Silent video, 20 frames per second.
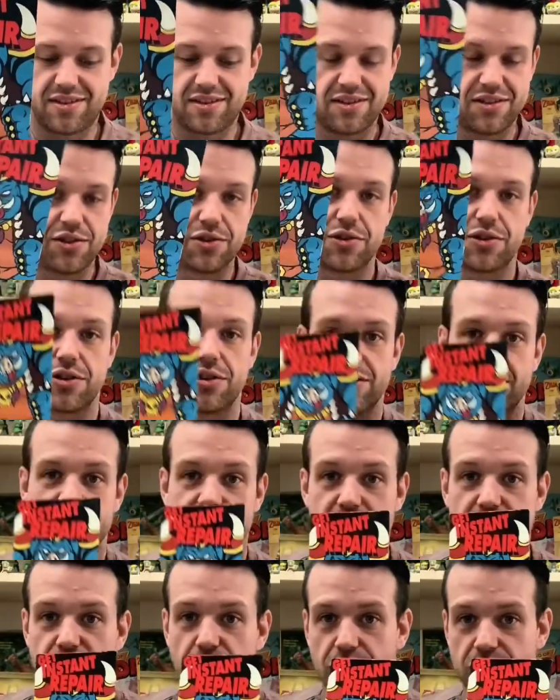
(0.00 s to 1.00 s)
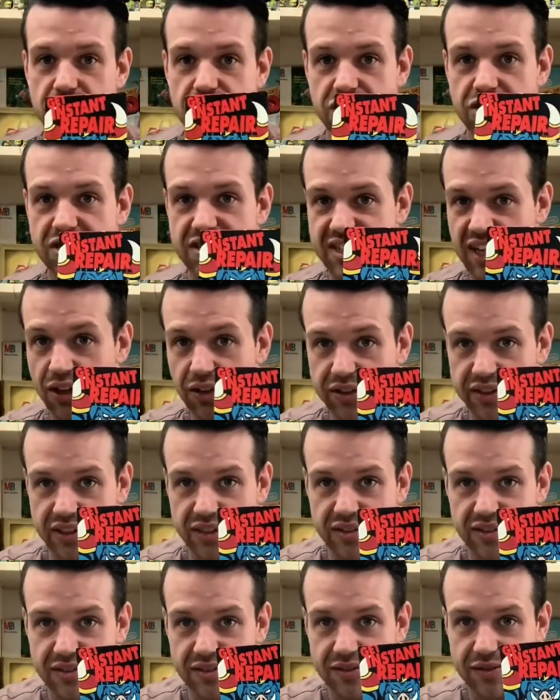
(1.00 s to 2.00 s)
you couldn't search Zelda
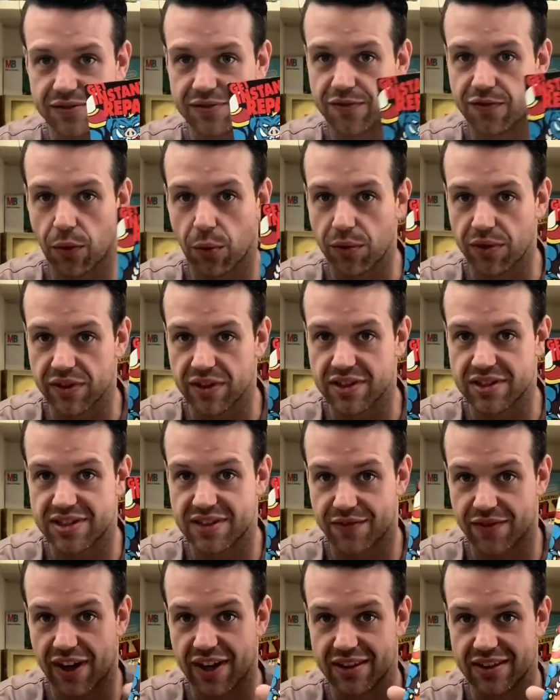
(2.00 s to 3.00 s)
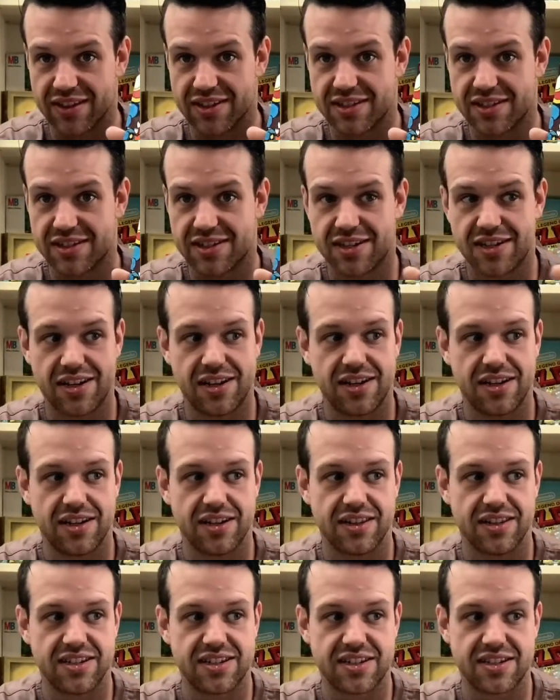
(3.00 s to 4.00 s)
to find this.
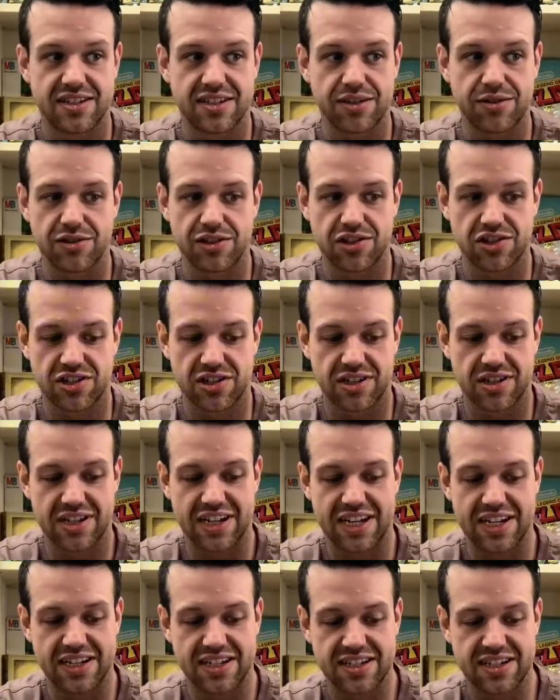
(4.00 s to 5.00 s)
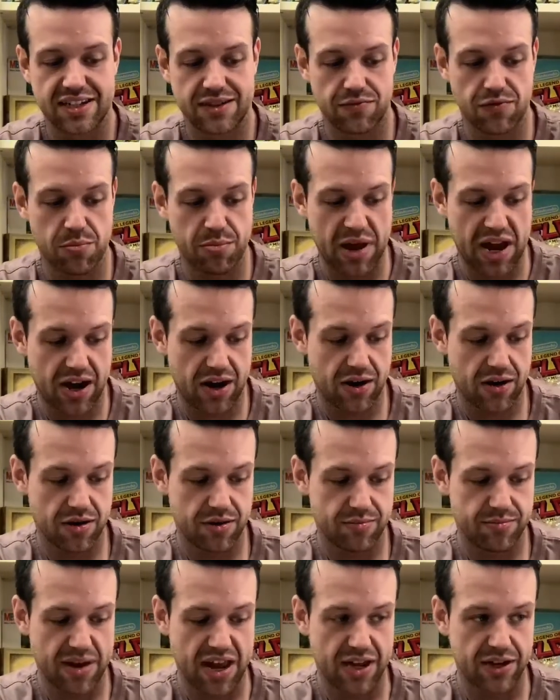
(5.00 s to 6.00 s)
This is literally just an instant repair
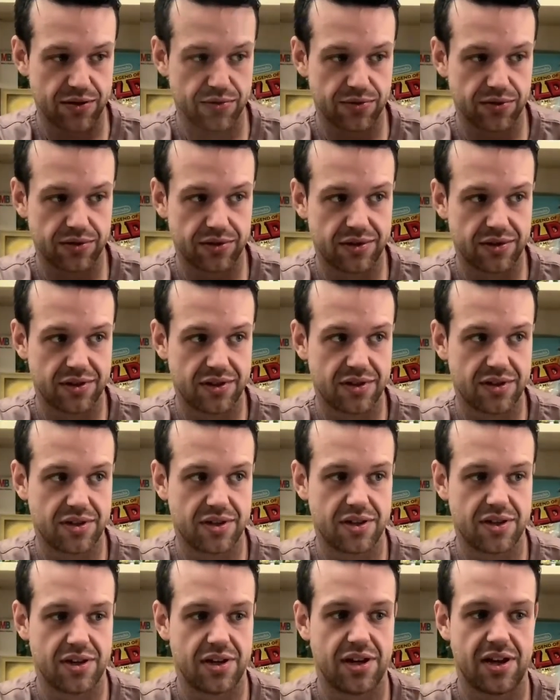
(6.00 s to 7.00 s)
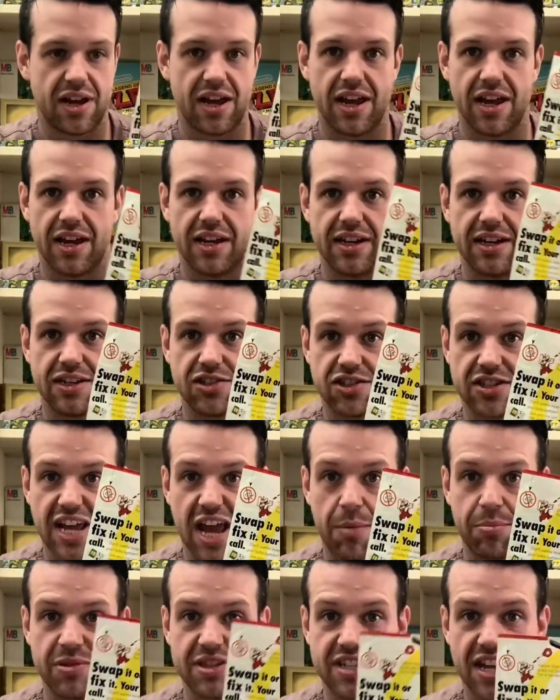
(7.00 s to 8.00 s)
manual, and it just
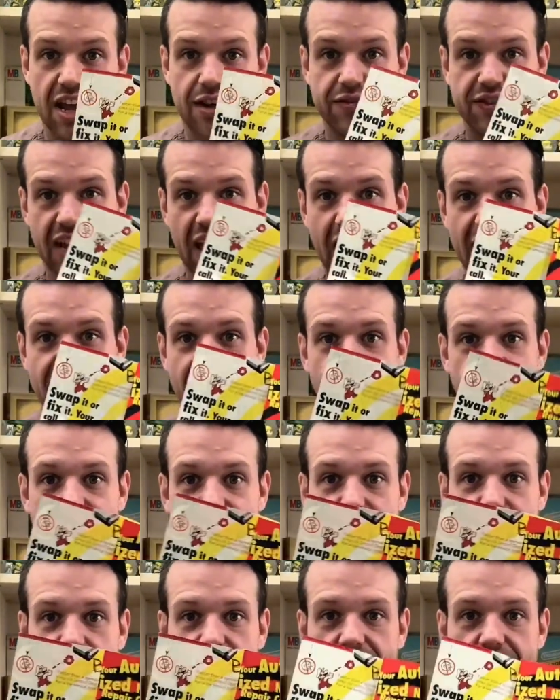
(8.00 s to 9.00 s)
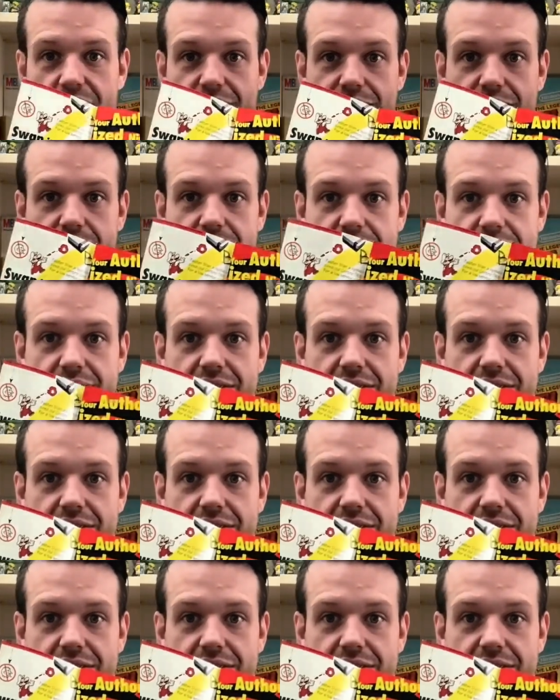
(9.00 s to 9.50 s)
happens to have Ganon on the front cover